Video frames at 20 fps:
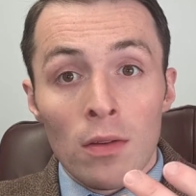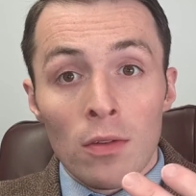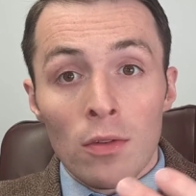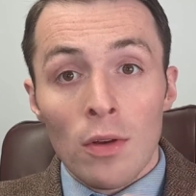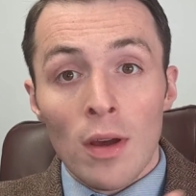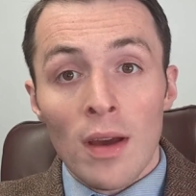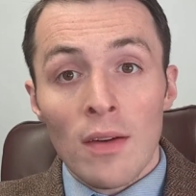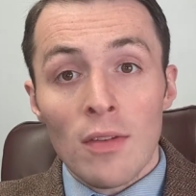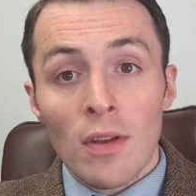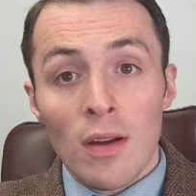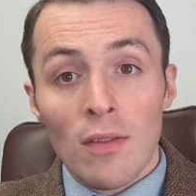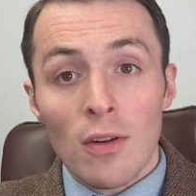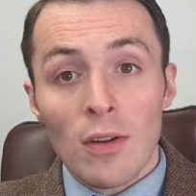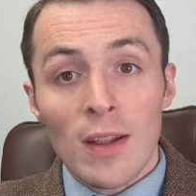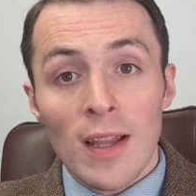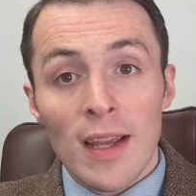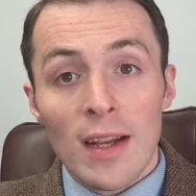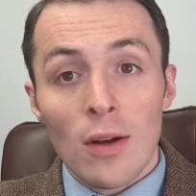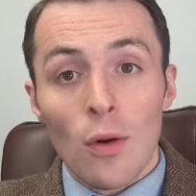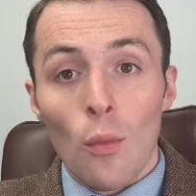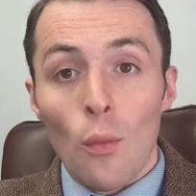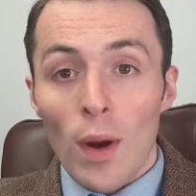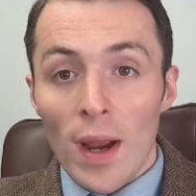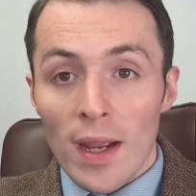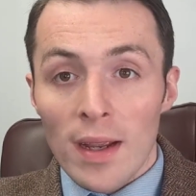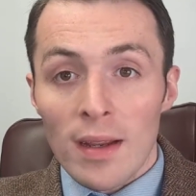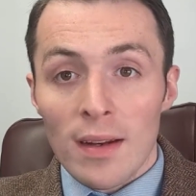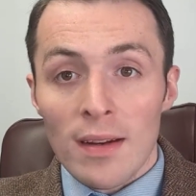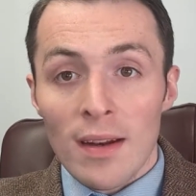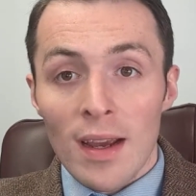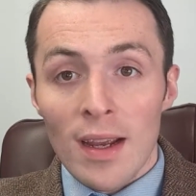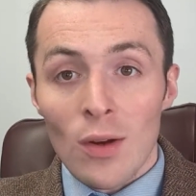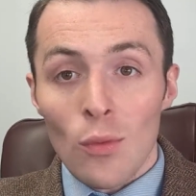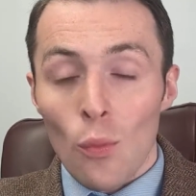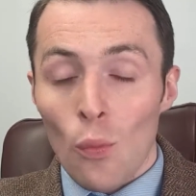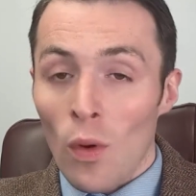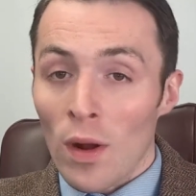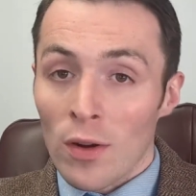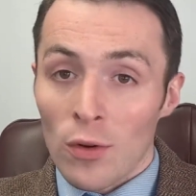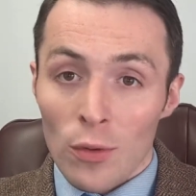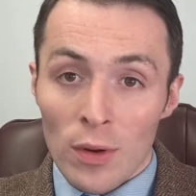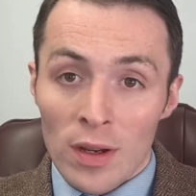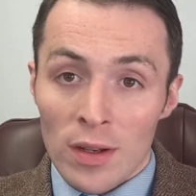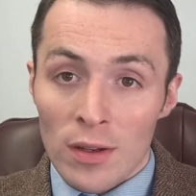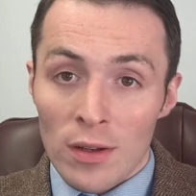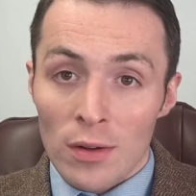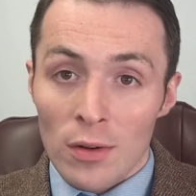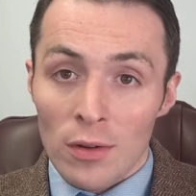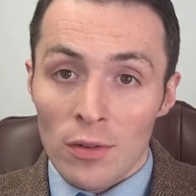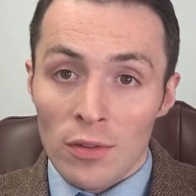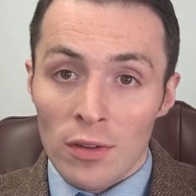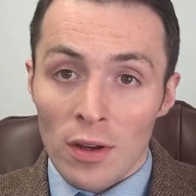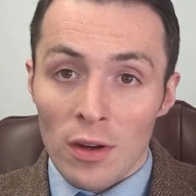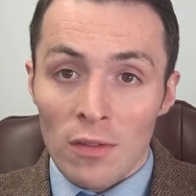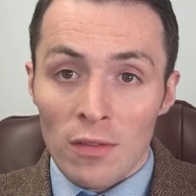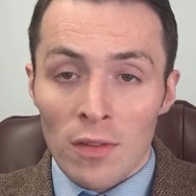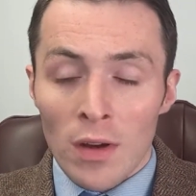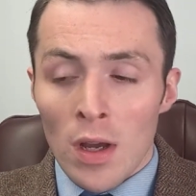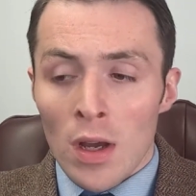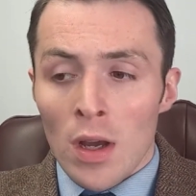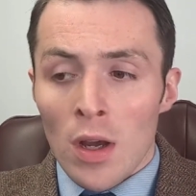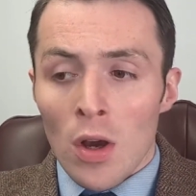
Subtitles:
So, have you ever lain awake at night wondering to yourself,